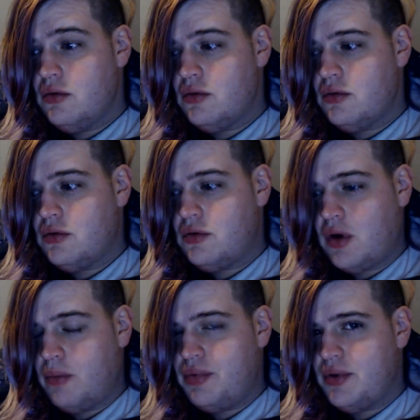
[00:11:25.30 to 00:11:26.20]

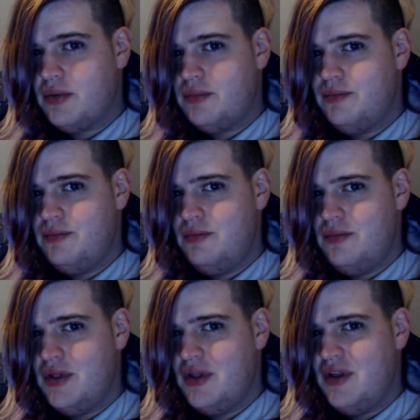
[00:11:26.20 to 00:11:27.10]
Trump
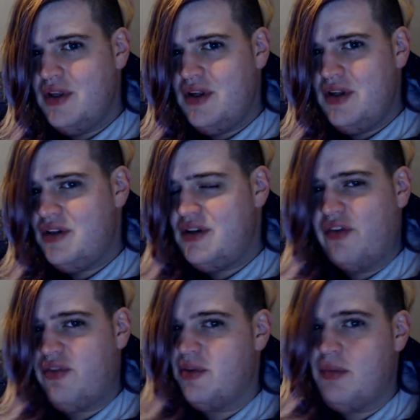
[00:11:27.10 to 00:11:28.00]
is not
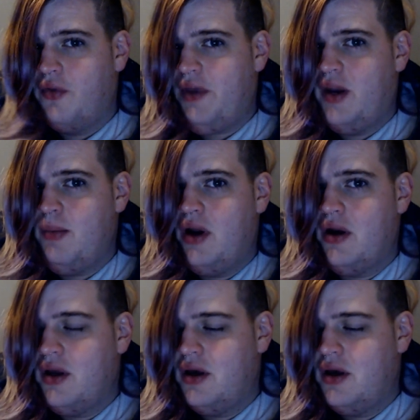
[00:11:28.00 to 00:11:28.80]
from small town America.